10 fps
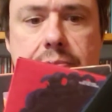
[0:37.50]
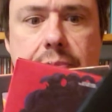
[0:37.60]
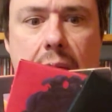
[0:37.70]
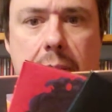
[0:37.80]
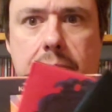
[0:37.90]

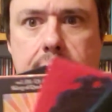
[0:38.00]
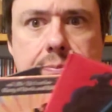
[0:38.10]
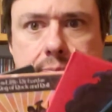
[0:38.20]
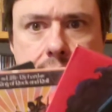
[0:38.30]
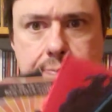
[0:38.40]
that,
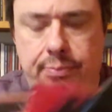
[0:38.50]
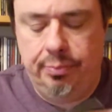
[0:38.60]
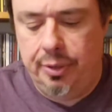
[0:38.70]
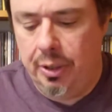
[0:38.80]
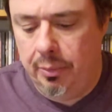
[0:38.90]

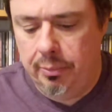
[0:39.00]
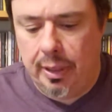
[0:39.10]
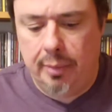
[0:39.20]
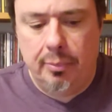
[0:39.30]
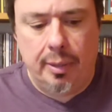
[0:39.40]

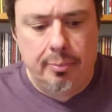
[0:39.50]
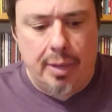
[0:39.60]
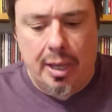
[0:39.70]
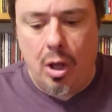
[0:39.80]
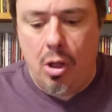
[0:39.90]

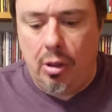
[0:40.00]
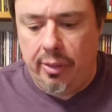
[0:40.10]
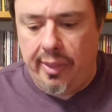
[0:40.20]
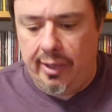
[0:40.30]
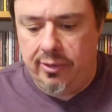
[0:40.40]
my haul
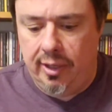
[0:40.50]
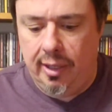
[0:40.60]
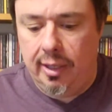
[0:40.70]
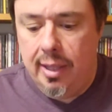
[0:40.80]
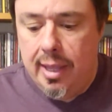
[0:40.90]
that
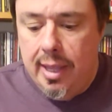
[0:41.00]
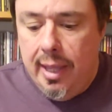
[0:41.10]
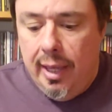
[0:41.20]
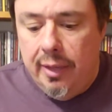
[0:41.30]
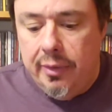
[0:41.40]
day.
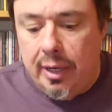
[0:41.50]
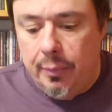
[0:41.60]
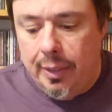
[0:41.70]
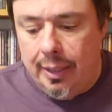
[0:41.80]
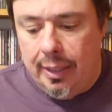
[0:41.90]
And then I
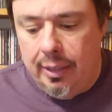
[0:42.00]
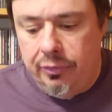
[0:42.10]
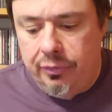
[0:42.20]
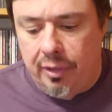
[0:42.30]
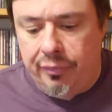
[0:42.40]

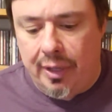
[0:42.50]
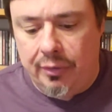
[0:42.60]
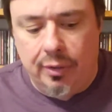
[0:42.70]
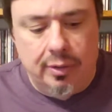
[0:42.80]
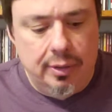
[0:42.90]
realized I found
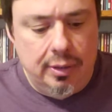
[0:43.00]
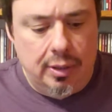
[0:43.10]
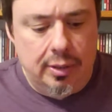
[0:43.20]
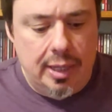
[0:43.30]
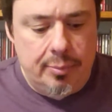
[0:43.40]

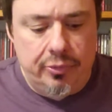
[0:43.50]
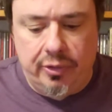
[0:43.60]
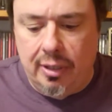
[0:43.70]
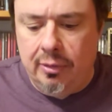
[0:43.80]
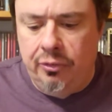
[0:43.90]
on
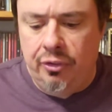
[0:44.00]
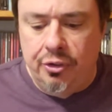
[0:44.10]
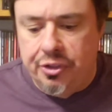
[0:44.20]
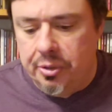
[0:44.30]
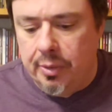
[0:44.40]
Amazon,
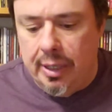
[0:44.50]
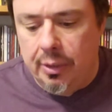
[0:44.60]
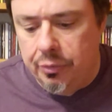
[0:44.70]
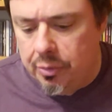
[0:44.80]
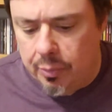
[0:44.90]
searching
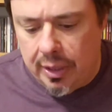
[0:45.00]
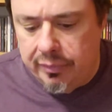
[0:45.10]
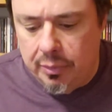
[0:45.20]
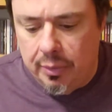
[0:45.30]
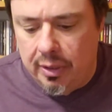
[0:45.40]
around or
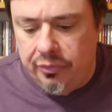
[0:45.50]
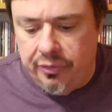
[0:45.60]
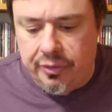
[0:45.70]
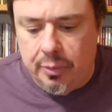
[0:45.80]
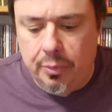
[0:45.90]
wherever it was,
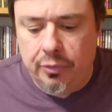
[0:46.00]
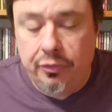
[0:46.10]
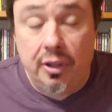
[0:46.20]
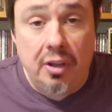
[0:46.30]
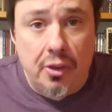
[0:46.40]
that there
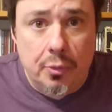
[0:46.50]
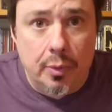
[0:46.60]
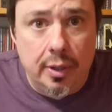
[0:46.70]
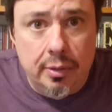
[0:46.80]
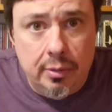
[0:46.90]
was another
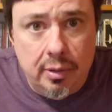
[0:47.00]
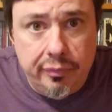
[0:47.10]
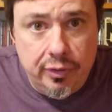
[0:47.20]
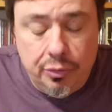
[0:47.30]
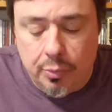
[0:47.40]
one, a
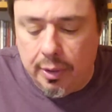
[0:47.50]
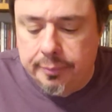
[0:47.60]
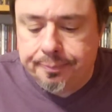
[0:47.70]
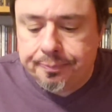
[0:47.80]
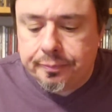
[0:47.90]
fifth one,
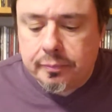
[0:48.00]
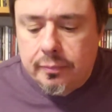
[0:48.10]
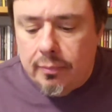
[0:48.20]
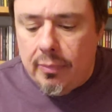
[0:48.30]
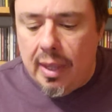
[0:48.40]

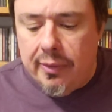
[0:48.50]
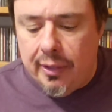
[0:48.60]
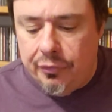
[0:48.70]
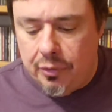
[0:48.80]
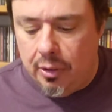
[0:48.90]
and
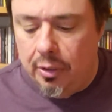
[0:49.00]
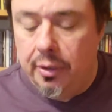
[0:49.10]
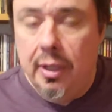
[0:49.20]
that's called